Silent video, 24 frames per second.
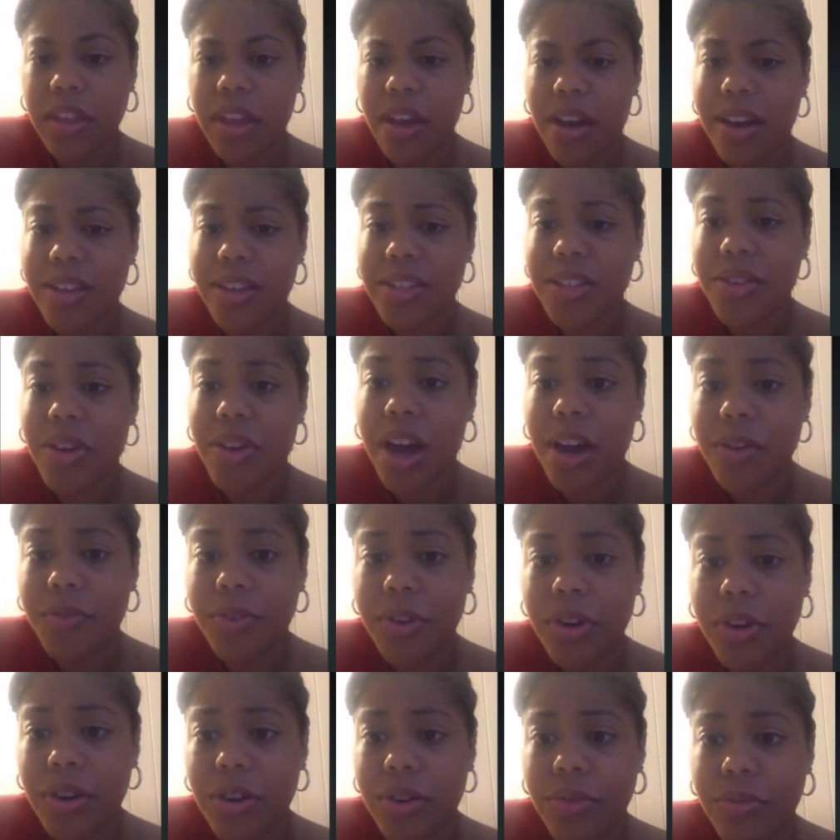They also
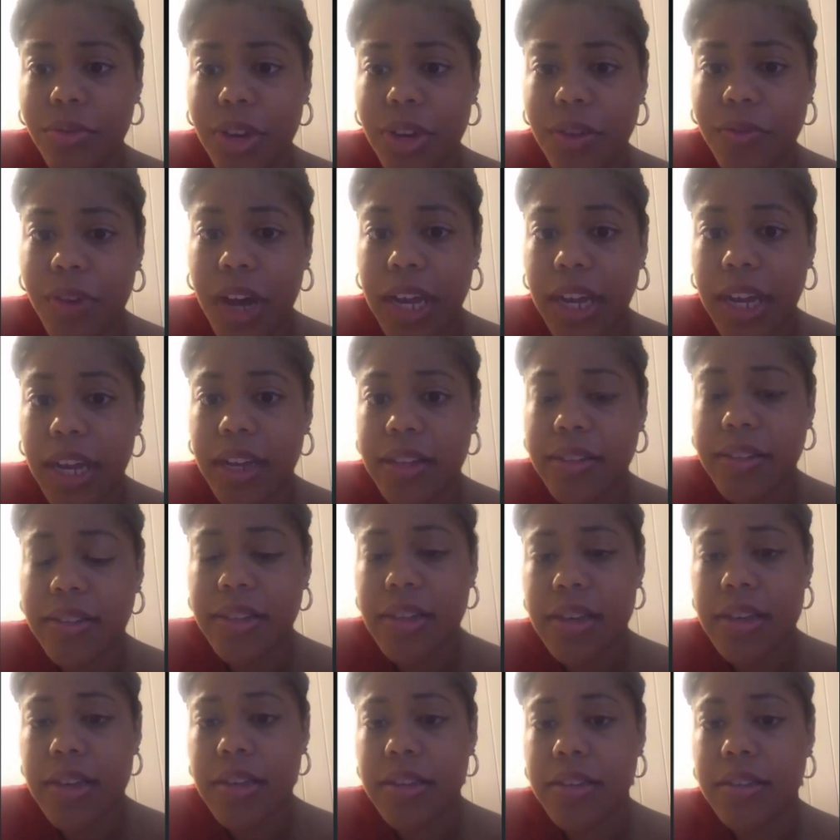offer
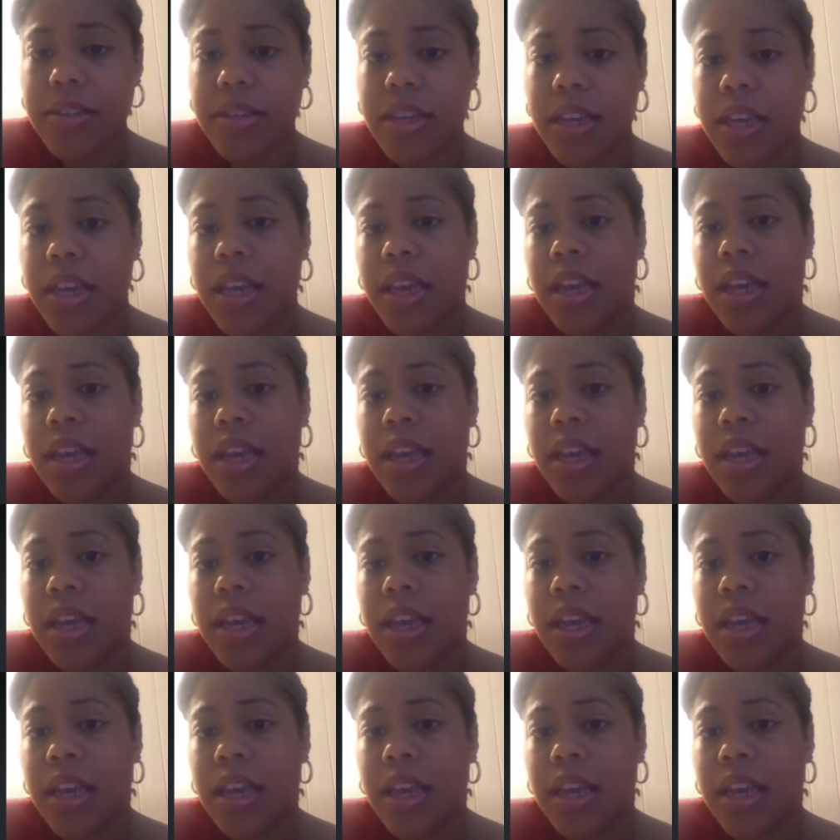refinances.